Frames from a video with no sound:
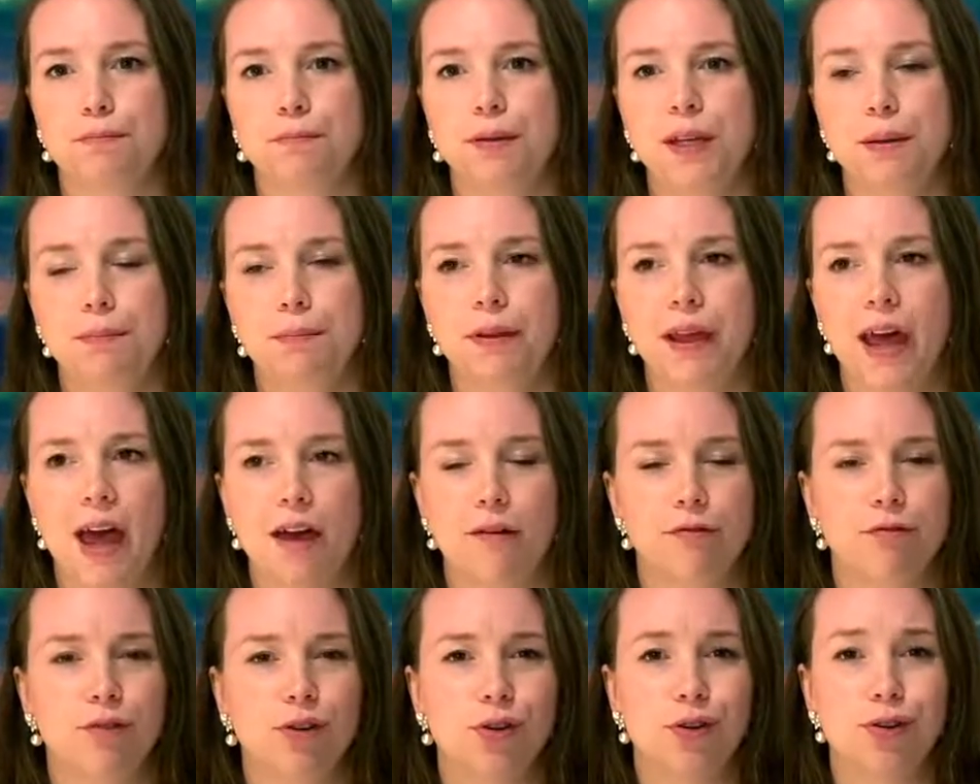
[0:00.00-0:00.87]
people have
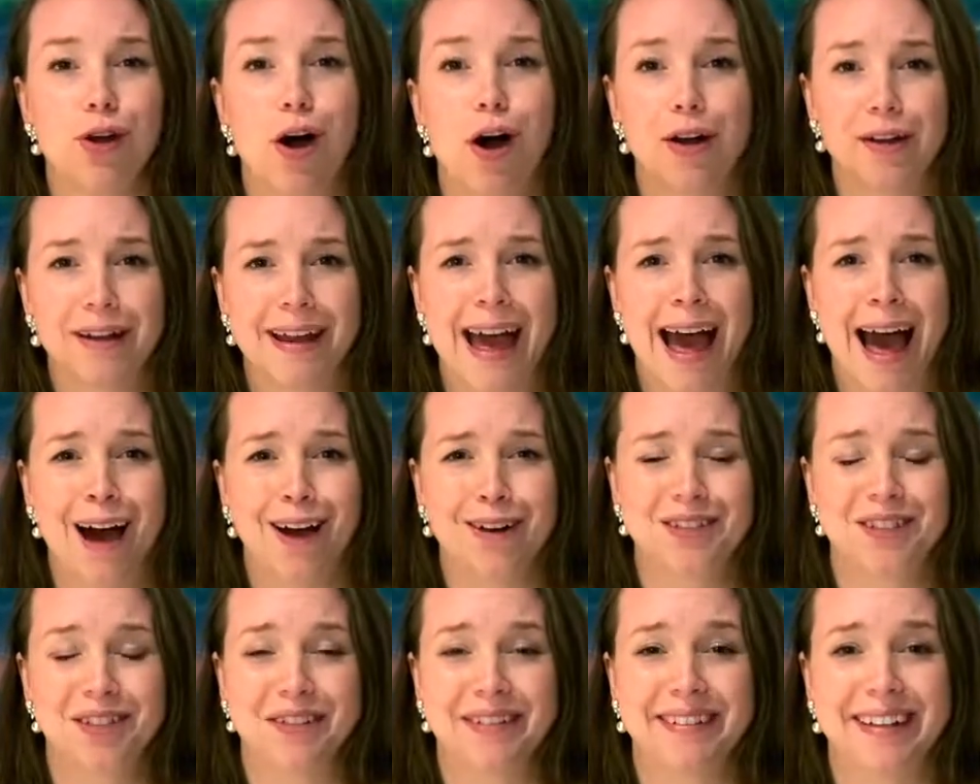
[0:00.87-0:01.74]
forgotten how
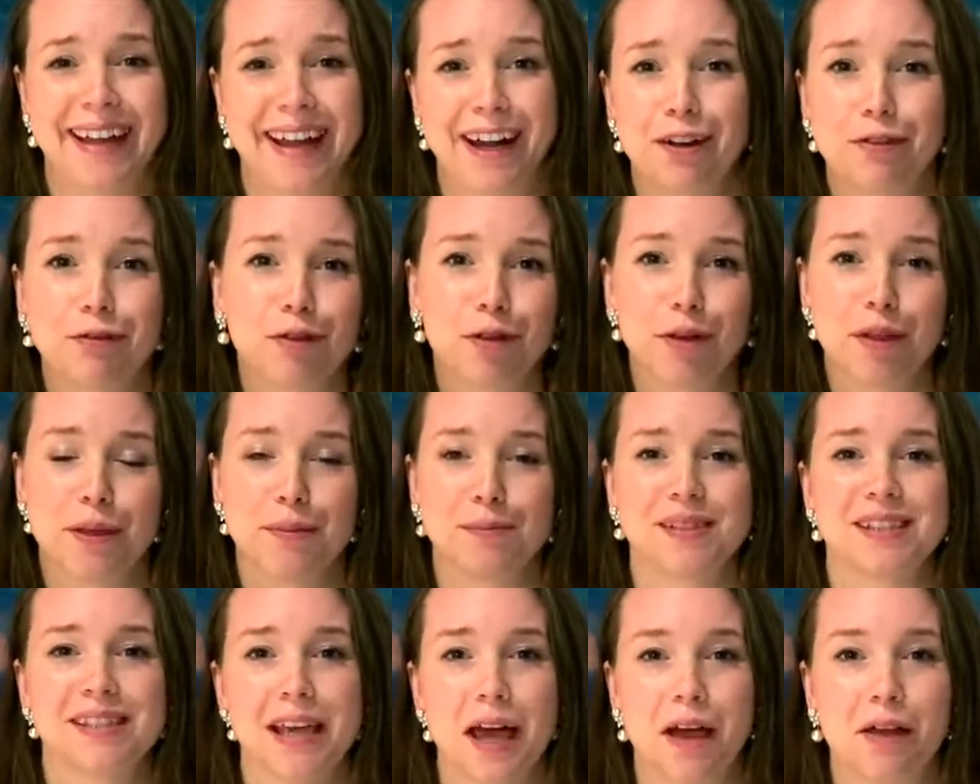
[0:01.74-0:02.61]
to care for
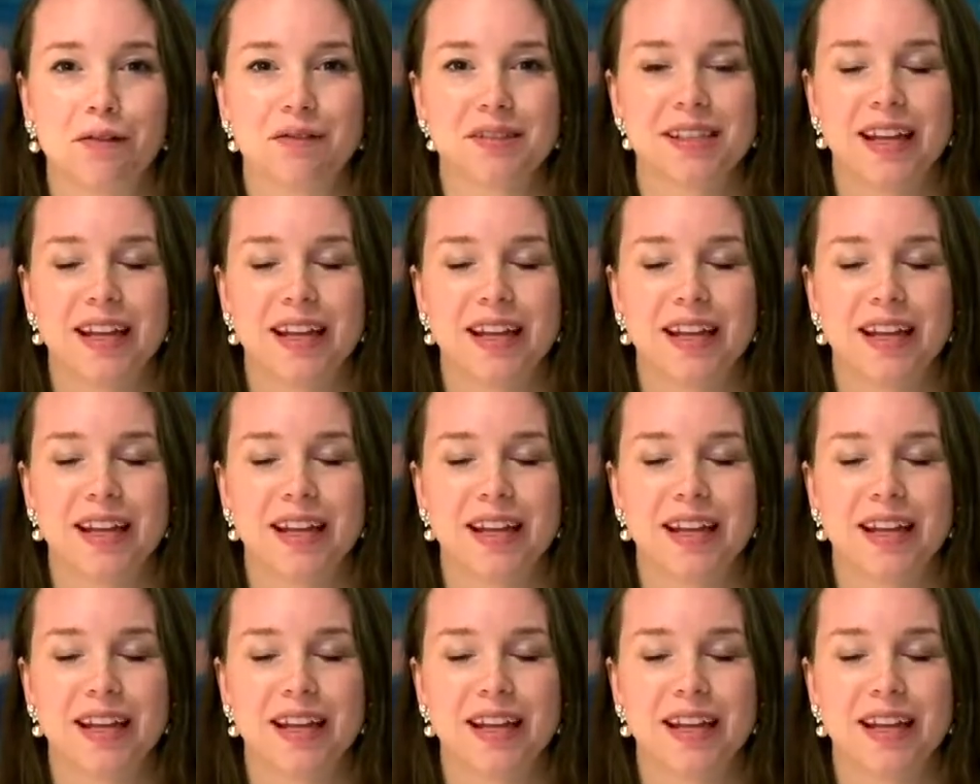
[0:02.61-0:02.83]
themselves.